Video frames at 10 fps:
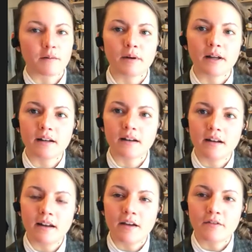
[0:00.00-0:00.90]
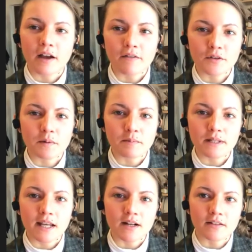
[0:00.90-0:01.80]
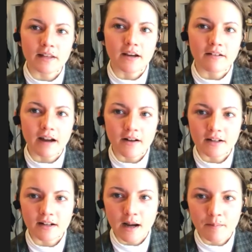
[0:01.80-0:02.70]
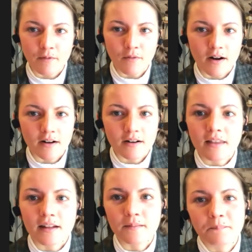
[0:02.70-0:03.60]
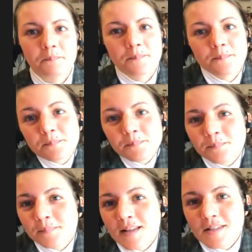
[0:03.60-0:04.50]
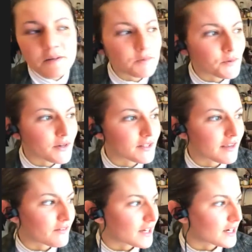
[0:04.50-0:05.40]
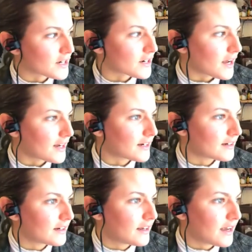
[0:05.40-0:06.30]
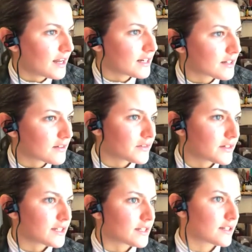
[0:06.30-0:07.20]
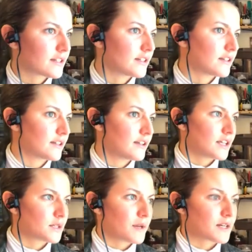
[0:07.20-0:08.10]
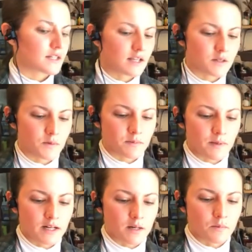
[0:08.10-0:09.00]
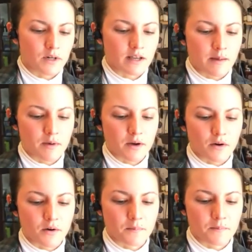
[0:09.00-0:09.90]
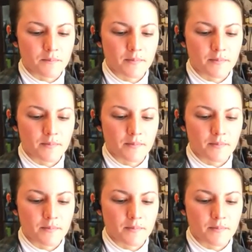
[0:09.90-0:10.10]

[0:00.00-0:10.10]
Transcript: but if you have a sweet potato laying around in a cup of water, then it seems worth giving it a shot. And it's always, especially as we're spending more time at home,